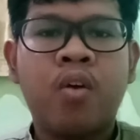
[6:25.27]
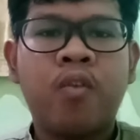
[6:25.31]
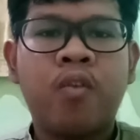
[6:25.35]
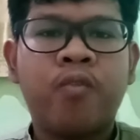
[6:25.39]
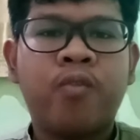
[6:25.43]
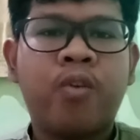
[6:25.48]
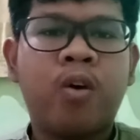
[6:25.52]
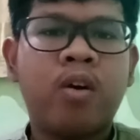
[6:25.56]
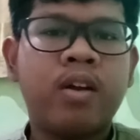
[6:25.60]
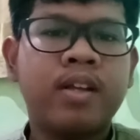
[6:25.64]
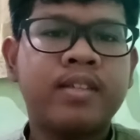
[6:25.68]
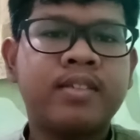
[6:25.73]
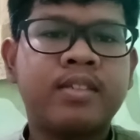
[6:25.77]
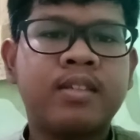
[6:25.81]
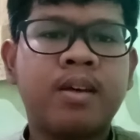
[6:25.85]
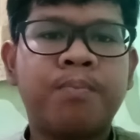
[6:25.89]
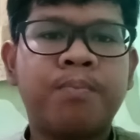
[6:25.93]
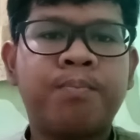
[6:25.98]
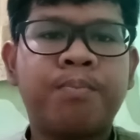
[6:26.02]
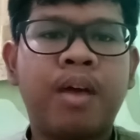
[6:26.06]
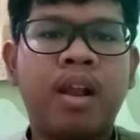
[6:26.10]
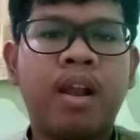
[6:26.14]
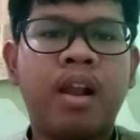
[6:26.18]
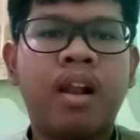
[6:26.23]
For
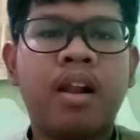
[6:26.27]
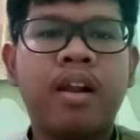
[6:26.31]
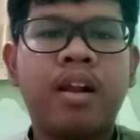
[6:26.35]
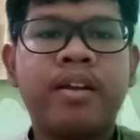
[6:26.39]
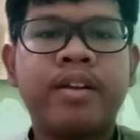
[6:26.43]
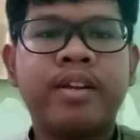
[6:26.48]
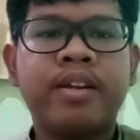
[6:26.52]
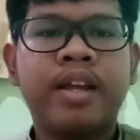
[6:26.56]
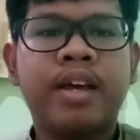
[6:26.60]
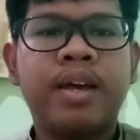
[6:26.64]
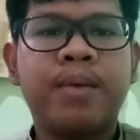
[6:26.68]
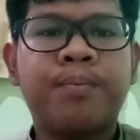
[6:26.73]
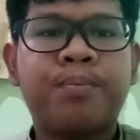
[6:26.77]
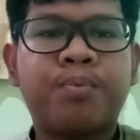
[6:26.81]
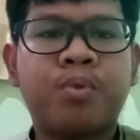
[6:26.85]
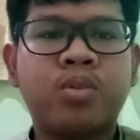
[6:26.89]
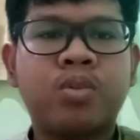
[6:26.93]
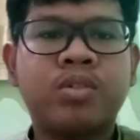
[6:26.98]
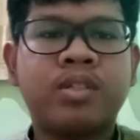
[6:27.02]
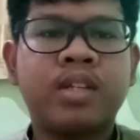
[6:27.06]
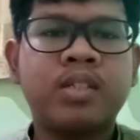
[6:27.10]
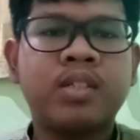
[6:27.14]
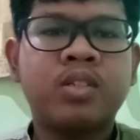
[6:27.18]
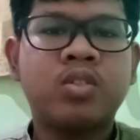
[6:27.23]
example, the
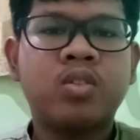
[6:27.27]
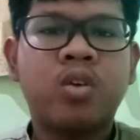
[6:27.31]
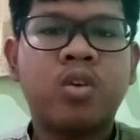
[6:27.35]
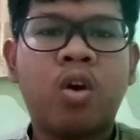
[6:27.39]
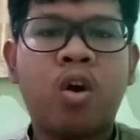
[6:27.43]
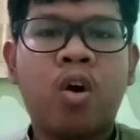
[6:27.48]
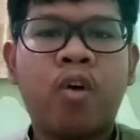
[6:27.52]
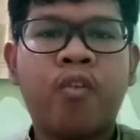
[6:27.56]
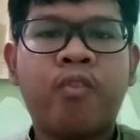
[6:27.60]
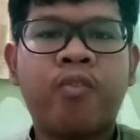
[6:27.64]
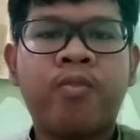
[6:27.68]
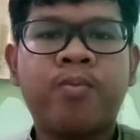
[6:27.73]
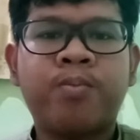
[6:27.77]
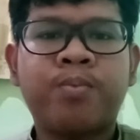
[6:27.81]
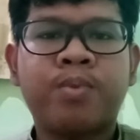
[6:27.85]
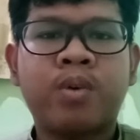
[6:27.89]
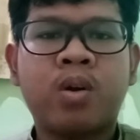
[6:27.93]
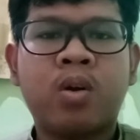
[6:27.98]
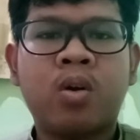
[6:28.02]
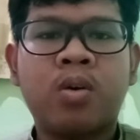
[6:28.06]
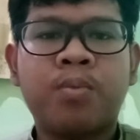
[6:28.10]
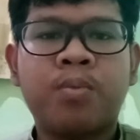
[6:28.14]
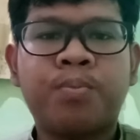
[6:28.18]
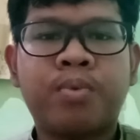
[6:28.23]
process of
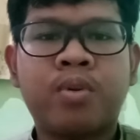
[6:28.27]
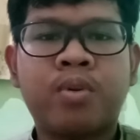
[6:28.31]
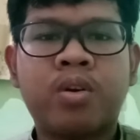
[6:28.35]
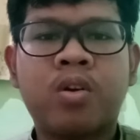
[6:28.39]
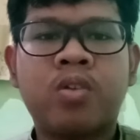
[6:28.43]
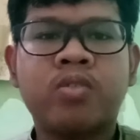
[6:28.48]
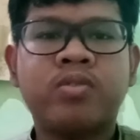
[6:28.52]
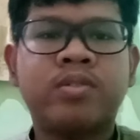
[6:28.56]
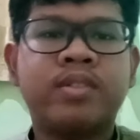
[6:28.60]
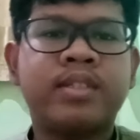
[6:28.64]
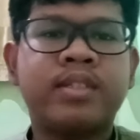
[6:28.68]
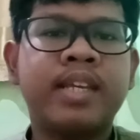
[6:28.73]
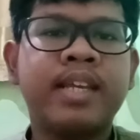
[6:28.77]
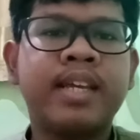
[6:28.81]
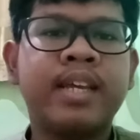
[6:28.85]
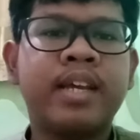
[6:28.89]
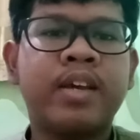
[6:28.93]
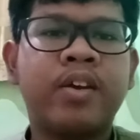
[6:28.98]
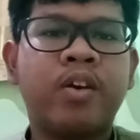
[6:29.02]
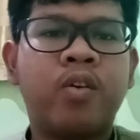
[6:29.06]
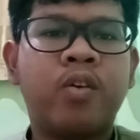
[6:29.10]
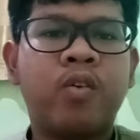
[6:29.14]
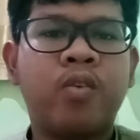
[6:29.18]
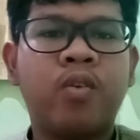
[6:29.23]
pronouncing
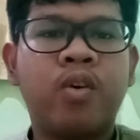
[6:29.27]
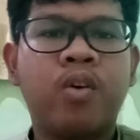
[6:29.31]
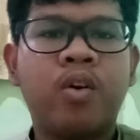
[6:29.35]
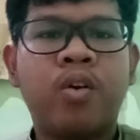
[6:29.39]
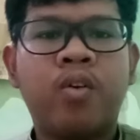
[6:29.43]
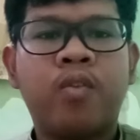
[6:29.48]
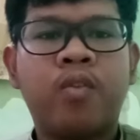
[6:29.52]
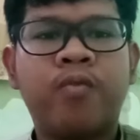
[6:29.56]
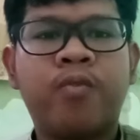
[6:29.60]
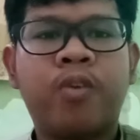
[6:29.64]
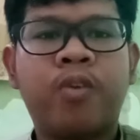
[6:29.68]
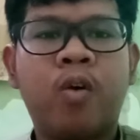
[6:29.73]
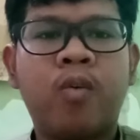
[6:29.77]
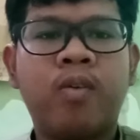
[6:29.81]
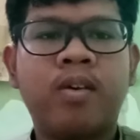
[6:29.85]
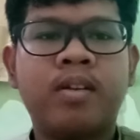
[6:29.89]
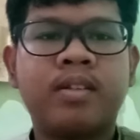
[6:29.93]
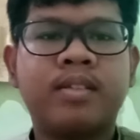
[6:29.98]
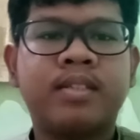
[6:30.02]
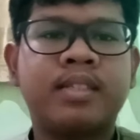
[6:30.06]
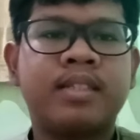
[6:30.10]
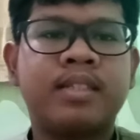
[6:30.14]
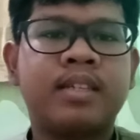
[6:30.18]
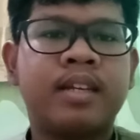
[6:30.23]

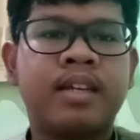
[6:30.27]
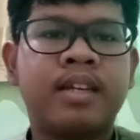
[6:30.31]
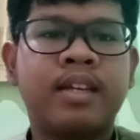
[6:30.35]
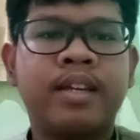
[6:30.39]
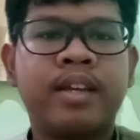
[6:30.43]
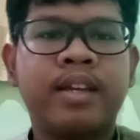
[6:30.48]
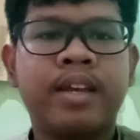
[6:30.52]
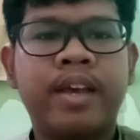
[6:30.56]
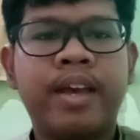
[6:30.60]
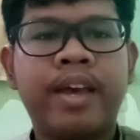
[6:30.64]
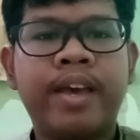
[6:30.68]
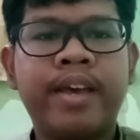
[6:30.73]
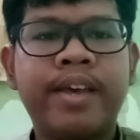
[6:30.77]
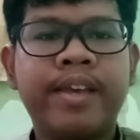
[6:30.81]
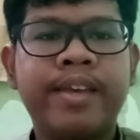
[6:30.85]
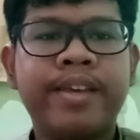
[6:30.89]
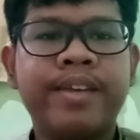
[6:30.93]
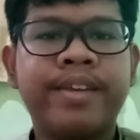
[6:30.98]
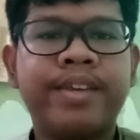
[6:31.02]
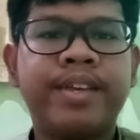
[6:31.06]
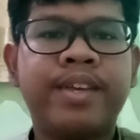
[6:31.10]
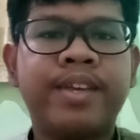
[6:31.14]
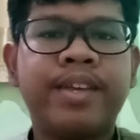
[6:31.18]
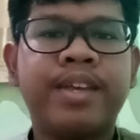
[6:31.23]
vowels A,
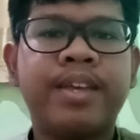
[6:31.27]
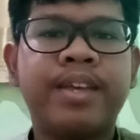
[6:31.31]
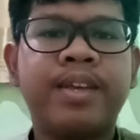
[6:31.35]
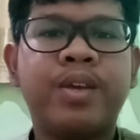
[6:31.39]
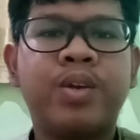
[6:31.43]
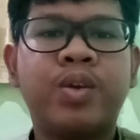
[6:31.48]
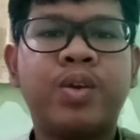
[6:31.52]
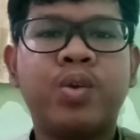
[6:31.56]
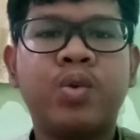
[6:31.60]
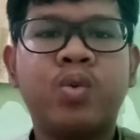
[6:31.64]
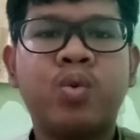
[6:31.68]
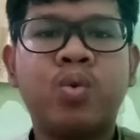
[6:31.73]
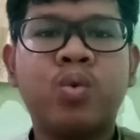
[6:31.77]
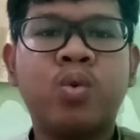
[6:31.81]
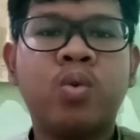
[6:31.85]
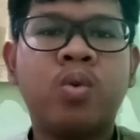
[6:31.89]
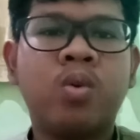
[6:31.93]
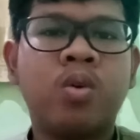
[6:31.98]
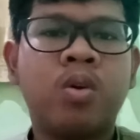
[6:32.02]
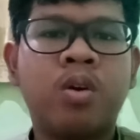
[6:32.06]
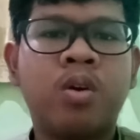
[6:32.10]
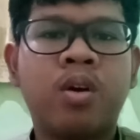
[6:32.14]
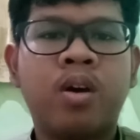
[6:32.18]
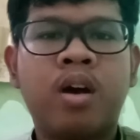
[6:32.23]
E, U,
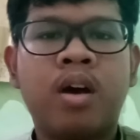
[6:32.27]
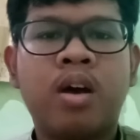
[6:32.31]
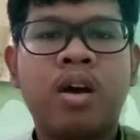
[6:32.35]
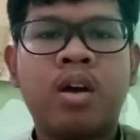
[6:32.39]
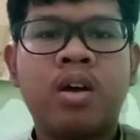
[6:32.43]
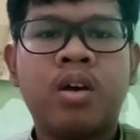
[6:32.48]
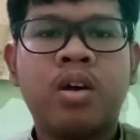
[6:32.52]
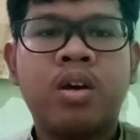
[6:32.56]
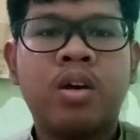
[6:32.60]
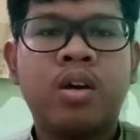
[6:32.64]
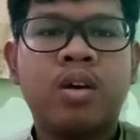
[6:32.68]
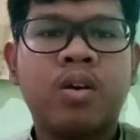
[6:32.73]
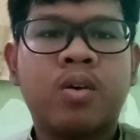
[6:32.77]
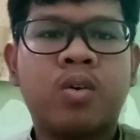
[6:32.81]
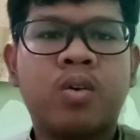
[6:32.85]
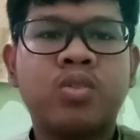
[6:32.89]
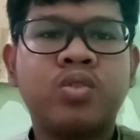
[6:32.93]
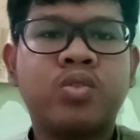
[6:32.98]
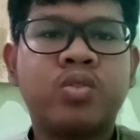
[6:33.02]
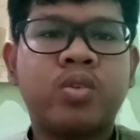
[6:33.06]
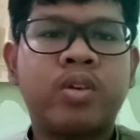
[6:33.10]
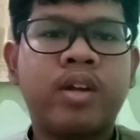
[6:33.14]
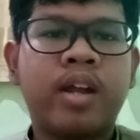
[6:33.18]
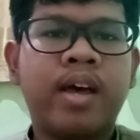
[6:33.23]

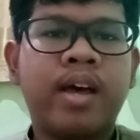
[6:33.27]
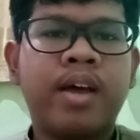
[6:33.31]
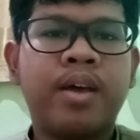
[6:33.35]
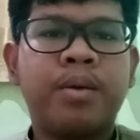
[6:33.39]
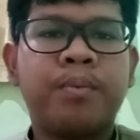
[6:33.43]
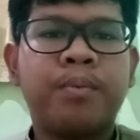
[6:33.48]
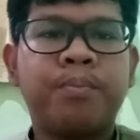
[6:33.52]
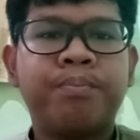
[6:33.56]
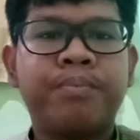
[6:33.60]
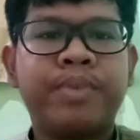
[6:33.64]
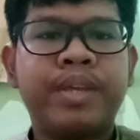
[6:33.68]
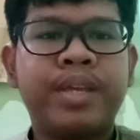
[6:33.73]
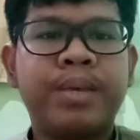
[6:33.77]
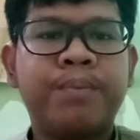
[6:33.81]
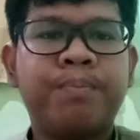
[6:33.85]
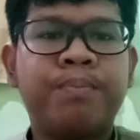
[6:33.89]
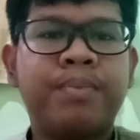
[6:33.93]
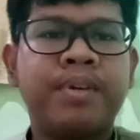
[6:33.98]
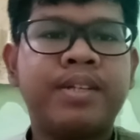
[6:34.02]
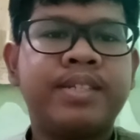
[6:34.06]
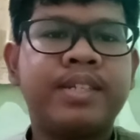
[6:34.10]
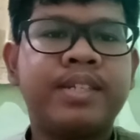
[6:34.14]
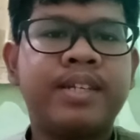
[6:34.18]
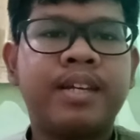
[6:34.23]
consonant B, P,
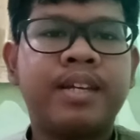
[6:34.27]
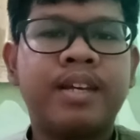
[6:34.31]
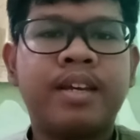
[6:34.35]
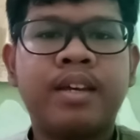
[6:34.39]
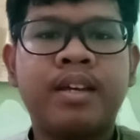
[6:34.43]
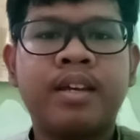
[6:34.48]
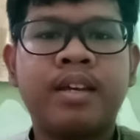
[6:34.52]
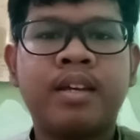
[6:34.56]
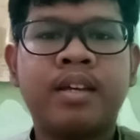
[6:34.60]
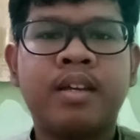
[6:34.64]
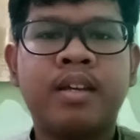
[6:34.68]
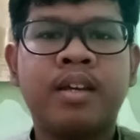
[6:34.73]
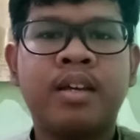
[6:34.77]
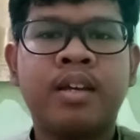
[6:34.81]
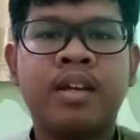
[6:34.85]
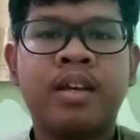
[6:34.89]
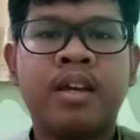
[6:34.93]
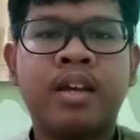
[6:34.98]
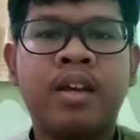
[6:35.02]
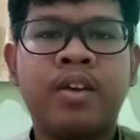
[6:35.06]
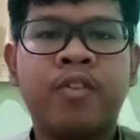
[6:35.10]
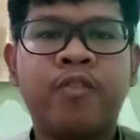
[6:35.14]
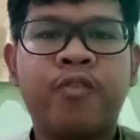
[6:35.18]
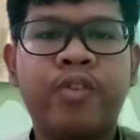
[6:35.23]
G,
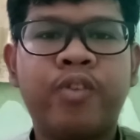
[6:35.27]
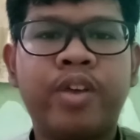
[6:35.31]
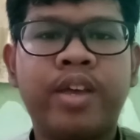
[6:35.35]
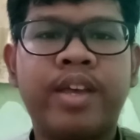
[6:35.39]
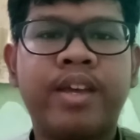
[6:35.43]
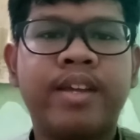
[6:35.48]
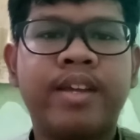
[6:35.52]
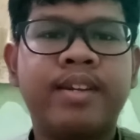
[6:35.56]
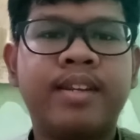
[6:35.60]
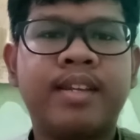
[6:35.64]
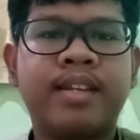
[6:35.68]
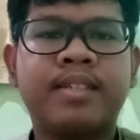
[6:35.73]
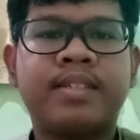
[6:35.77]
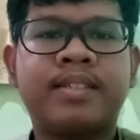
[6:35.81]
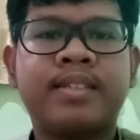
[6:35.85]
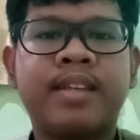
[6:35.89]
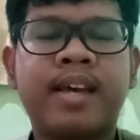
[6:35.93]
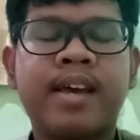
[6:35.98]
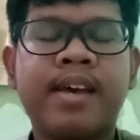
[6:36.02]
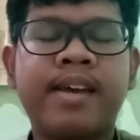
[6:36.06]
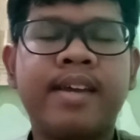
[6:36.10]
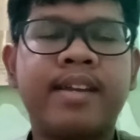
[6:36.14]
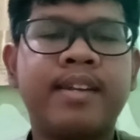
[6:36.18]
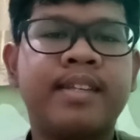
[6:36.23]
V. The
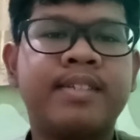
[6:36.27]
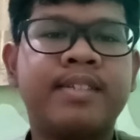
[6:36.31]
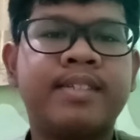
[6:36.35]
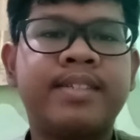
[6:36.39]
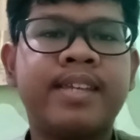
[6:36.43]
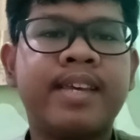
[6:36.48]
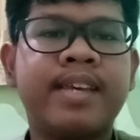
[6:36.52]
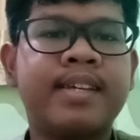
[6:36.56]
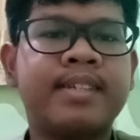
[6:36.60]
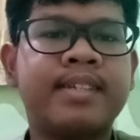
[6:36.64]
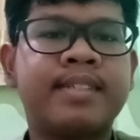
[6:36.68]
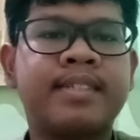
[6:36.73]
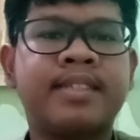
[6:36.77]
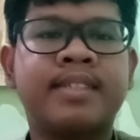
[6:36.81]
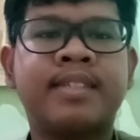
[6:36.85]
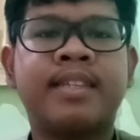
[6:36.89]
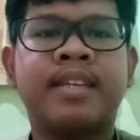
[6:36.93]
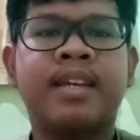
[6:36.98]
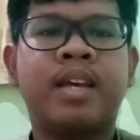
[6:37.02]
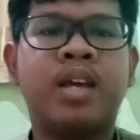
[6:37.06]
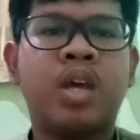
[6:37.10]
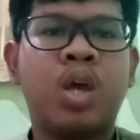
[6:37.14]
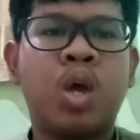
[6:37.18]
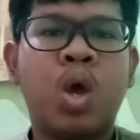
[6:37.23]
6.
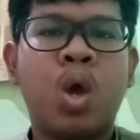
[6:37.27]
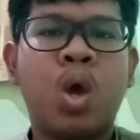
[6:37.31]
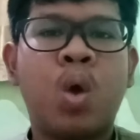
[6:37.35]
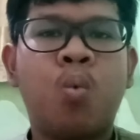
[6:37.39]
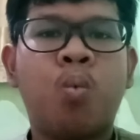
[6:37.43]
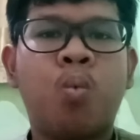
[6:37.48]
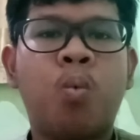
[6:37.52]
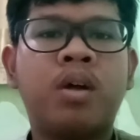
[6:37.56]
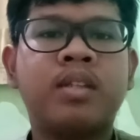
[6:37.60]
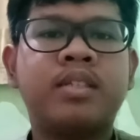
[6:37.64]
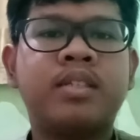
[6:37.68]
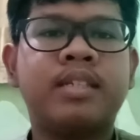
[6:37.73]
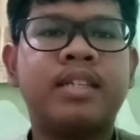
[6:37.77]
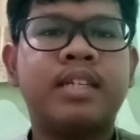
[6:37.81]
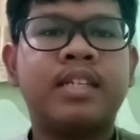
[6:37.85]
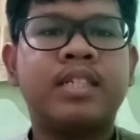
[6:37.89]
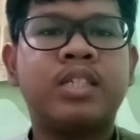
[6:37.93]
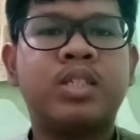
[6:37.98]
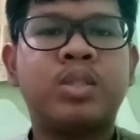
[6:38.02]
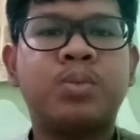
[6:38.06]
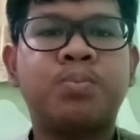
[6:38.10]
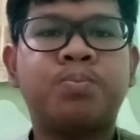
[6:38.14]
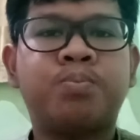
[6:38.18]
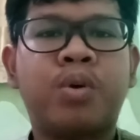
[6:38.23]
What
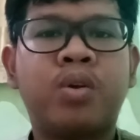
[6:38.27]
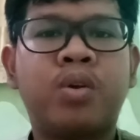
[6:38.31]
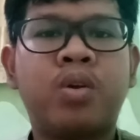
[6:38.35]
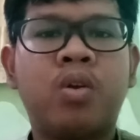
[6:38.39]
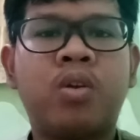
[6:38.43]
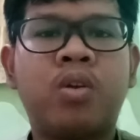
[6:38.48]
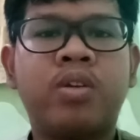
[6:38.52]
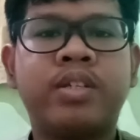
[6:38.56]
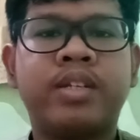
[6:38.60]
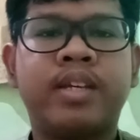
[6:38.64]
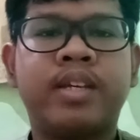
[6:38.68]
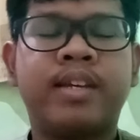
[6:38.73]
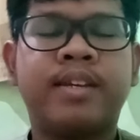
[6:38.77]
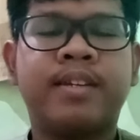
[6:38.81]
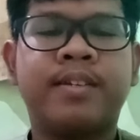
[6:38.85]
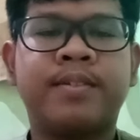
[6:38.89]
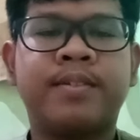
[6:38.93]
is phonology?